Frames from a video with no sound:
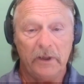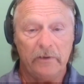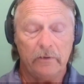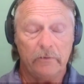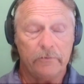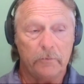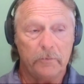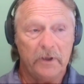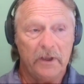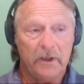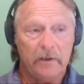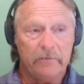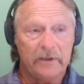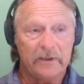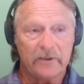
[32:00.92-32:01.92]
for me,
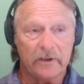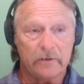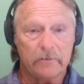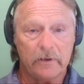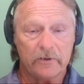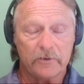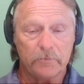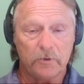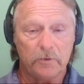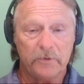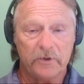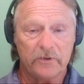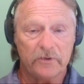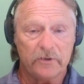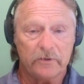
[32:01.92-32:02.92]
even as a small
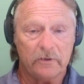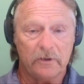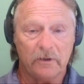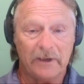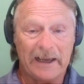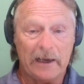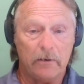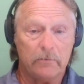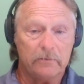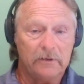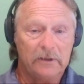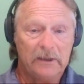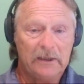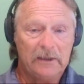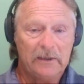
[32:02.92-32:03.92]
business, now
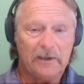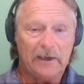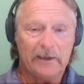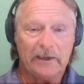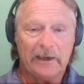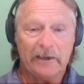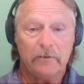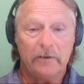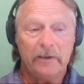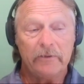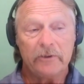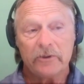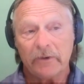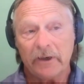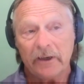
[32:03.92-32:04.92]
I don't
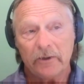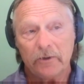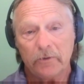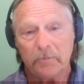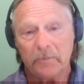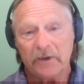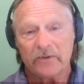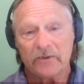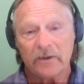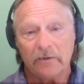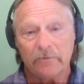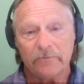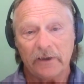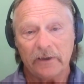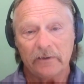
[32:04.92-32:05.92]
even try to do it
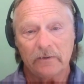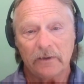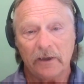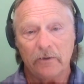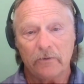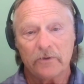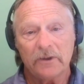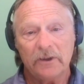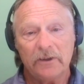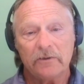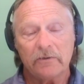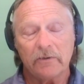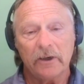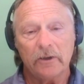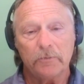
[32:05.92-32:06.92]
myself. I usually
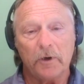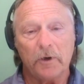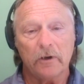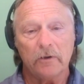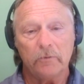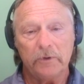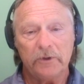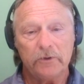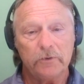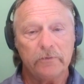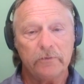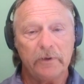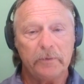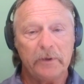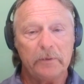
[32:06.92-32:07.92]
try to partner with
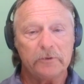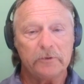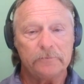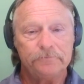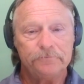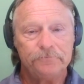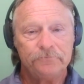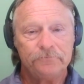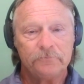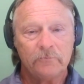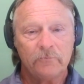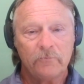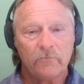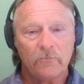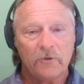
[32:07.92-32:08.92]
2-3 people.
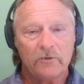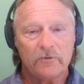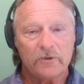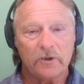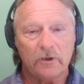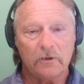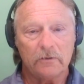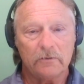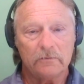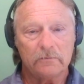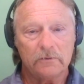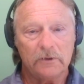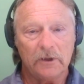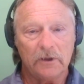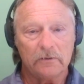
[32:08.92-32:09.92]

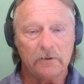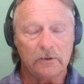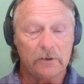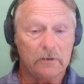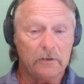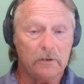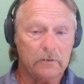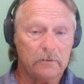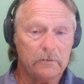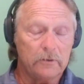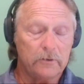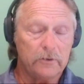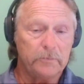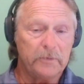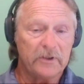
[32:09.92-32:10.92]
So
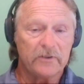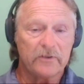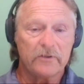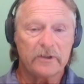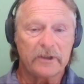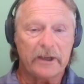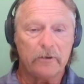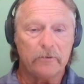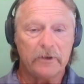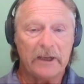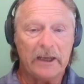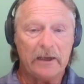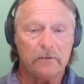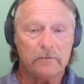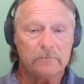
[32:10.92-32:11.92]
the two businesses I own
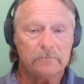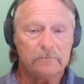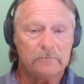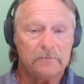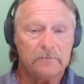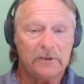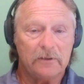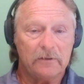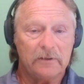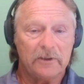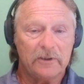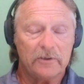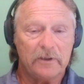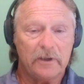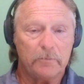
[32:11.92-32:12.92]
now,
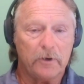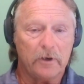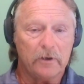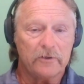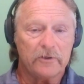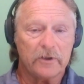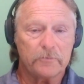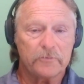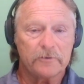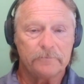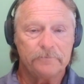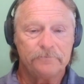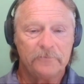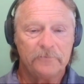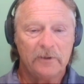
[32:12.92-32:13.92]
they're partnerships.
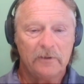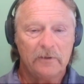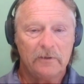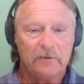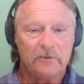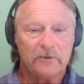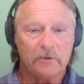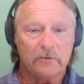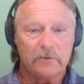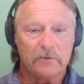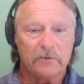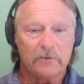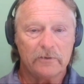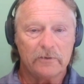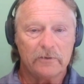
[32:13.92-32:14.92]
So
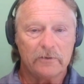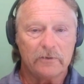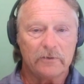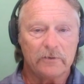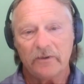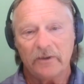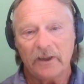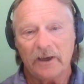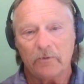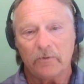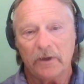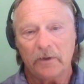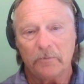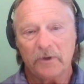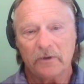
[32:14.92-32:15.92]
it's much easier
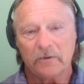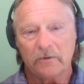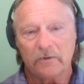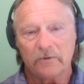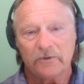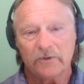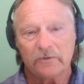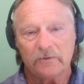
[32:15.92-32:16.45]
that way because